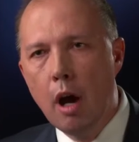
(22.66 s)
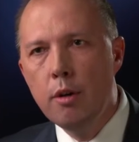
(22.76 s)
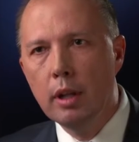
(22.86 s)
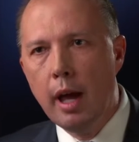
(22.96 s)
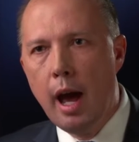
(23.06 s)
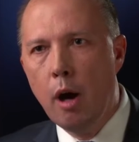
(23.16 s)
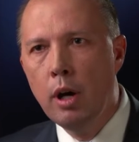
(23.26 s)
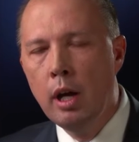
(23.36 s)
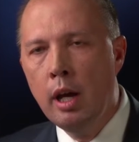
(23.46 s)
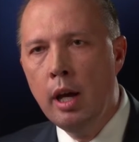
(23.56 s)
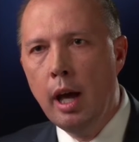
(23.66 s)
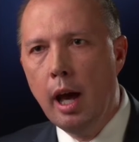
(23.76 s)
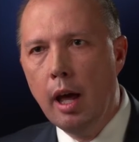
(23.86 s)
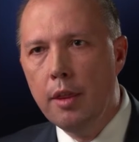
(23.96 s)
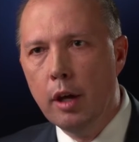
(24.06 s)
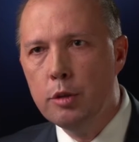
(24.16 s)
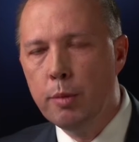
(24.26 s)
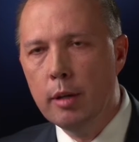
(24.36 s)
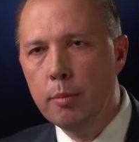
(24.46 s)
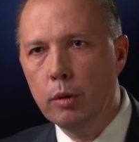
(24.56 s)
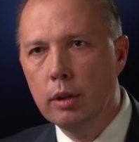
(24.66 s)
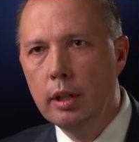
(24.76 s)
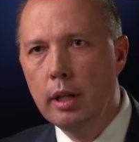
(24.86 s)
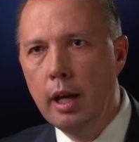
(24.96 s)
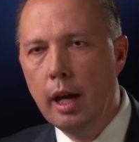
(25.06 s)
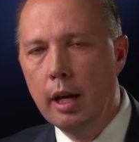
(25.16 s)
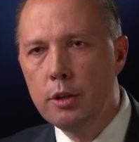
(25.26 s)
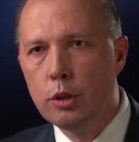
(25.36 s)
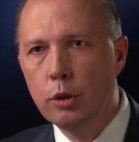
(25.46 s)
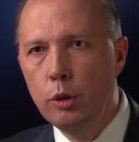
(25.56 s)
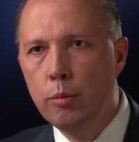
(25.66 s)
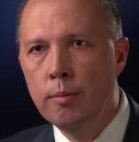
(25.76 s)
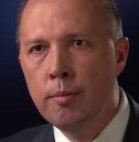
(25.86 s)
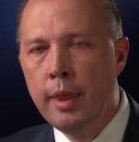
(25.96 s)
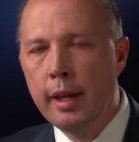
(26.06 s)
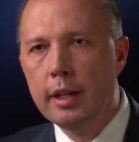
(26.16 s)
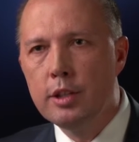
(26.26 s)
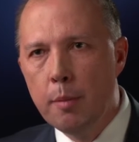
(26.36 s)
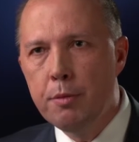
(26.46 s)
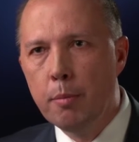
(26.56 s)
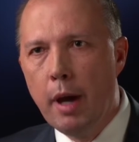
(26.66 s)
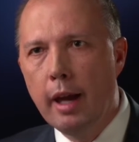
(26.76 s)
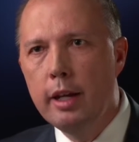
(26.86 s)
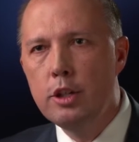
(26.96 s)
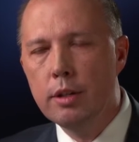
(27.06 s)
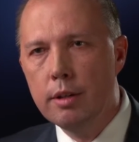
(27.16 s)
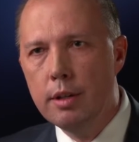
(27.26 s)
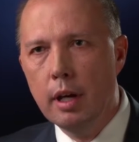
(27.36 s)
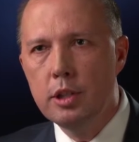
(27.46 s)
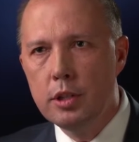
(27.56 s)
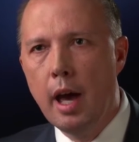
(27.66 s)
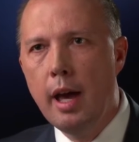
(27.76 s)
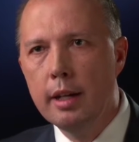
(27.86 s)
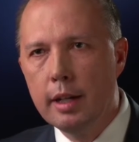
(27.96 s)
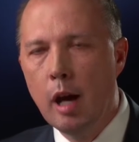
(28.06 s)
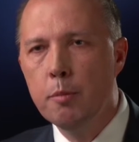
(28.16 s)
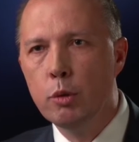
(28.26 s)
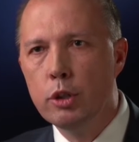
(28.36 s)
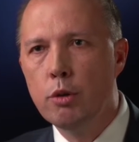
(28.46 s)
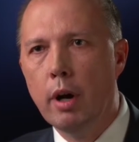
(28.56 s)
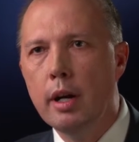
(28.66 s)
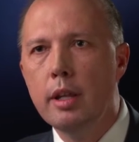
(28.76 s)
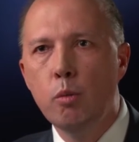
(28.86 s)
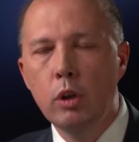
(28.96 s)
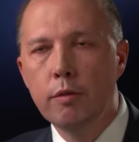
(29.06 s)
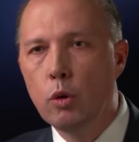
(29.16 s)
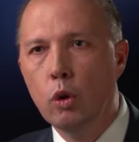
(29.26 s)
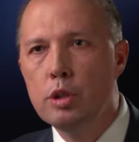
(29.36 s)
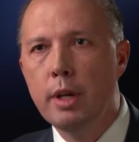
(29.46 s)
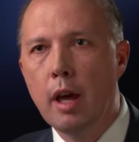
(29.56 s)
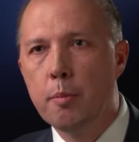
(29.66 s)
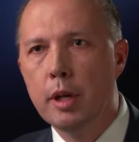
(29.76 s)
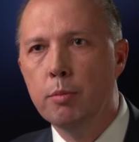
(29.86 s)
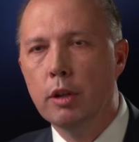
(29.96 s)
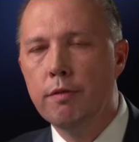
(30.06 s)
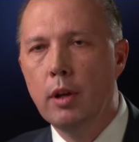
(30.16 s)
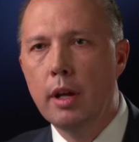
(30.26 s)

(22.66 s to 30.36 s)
we don't allow those people to accept the package and stay and come to Australia, there will of course be other people that